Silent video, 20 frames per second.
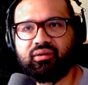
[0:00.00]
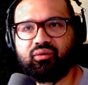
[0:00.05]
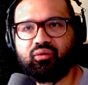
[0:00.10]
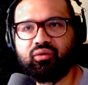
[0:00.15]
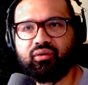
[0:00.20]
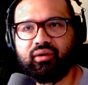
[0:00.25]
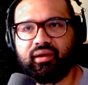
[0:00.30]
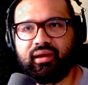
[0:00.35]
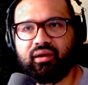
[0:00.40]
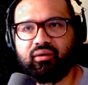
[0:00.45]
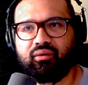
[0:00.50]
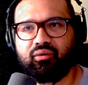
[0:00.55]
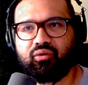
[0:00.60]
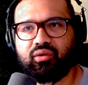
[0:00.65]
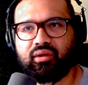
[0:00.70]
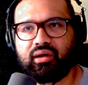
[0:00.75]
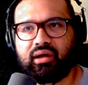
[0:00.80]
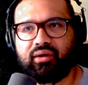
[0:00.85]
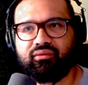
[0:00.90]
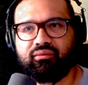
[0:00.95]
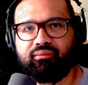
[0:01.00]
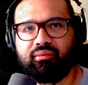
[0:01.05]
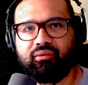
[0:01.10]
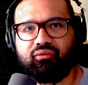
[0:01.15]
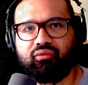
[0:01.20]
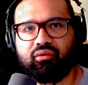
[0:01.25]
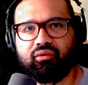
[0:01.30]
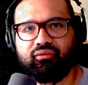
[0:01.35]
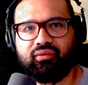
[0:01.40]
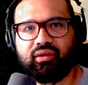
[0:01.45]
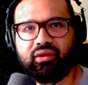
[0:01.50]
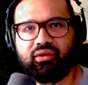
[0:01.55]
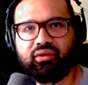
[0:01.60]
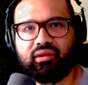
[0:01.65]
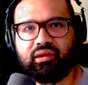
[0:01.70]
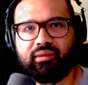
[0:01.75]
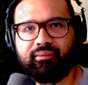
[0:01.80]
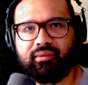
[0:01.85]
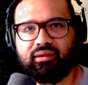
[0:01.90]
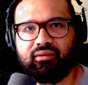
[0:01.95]
or arrow shafts before
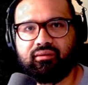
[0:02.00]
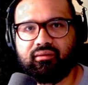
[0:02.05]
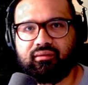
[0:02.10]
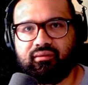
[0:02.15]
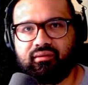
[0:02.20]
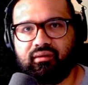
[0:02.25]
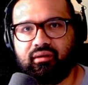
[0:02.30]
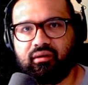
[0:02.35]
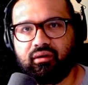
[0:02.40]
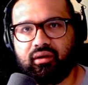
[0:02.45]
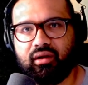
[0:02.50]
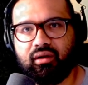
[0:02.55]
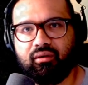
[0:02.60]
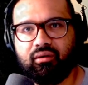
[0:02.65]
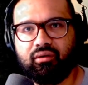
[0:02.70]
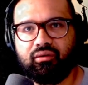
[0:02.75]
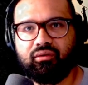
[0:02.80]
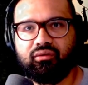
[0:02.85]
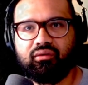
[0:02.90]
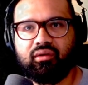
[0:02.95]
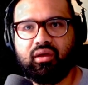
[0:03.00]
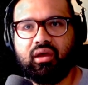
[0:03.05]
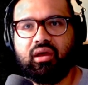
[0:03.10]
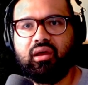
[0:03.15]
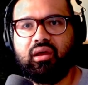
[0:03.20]
fleshing them into seeker arrows,